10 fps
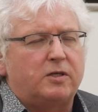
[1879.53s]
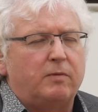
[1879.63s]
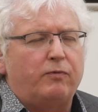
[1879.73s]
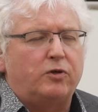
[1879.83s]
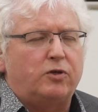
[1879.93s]

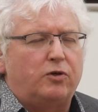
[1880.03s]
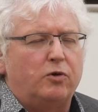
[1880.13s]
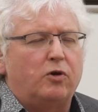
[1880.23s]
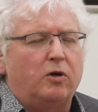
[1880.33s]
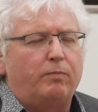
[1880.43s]
some of which are
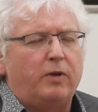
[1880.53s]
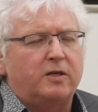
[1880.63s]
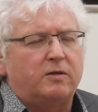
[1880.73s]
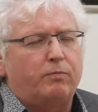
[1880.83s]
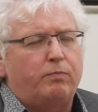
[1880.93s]
too
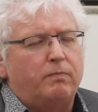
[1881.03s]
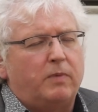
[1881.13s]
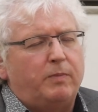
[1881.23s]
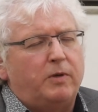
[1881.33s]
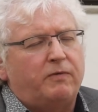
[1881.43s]
complex and
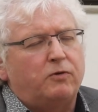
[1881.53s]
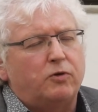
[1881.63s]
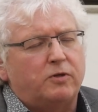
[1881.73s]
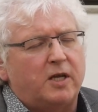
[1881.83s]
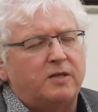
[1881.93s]
maybe even
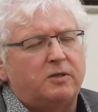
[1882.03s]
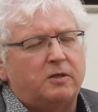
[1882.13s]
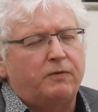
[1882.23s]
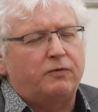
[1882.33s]
too sensitive